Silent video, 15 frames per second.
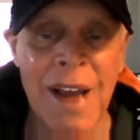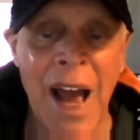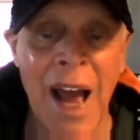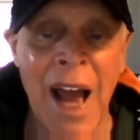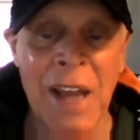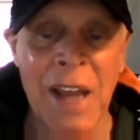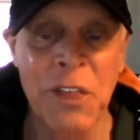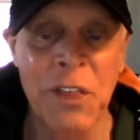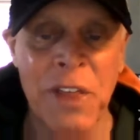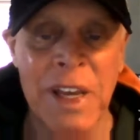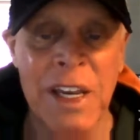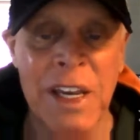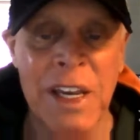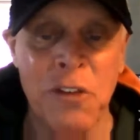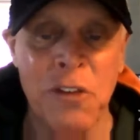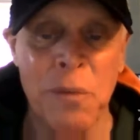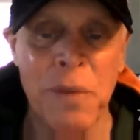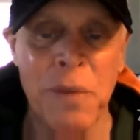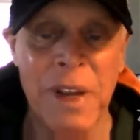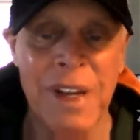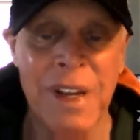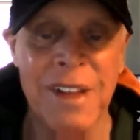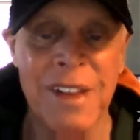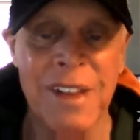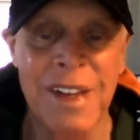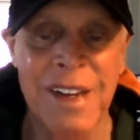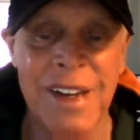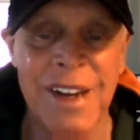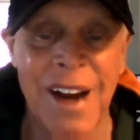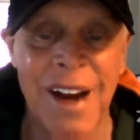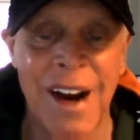I think he should be in the.